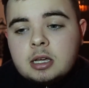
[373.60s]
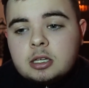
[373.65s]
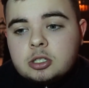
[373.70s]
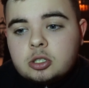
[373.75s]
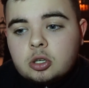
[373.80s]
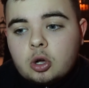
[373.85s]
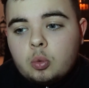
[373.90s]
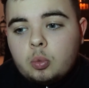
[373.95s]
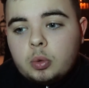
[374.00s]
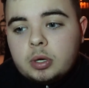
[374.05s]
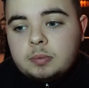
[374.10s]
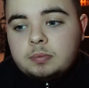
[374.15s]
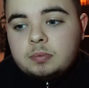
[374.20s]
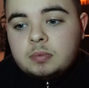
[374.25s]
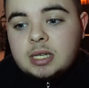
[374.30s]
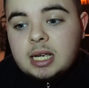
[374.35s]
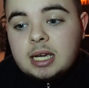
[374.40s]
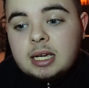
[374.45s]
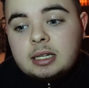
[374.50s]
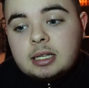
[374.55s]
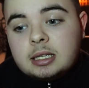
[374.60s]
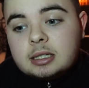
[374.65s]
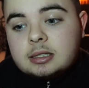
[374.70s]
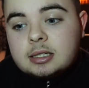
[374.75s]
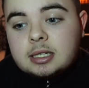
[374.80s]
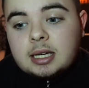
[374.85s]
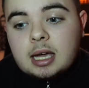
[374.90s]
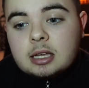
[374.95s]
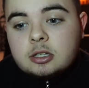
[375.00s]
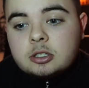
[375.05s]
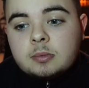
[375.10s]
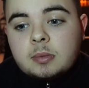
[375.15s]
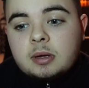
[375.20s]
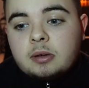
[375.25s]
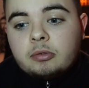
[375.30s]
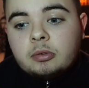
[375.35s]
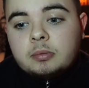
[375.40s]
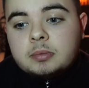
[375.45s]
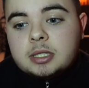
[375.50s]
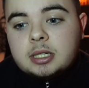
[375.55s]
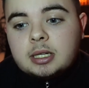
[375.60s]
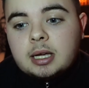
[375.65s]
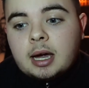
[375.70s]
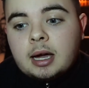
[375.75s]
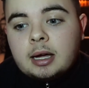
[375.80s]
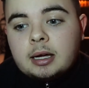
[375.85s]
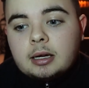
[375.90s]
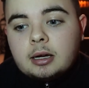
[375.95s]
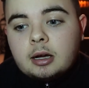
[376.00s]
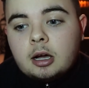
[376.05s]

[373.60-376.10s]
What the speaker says: So we needed to get something from today.